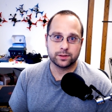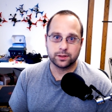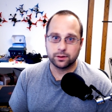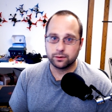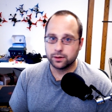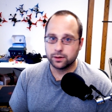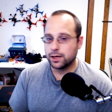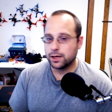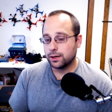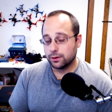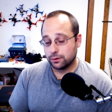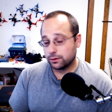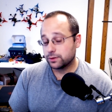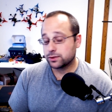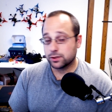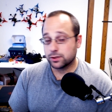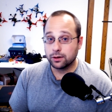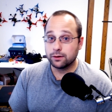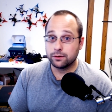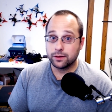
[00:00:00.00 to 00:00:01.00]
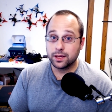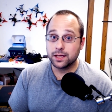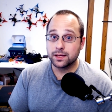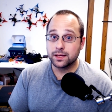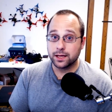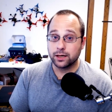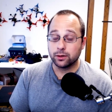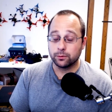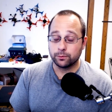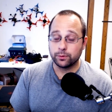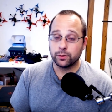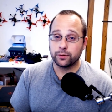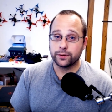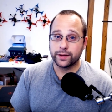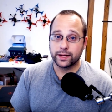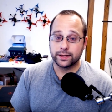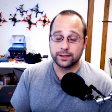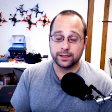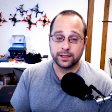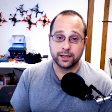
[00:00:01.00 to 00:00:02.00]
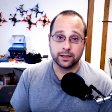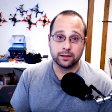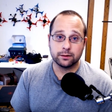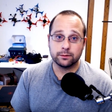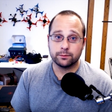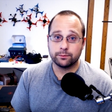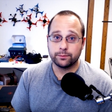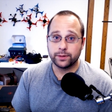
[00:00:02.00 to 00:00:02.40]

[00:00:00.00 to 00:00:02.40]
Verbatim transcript: So it's a good thing they don't pull that in the air,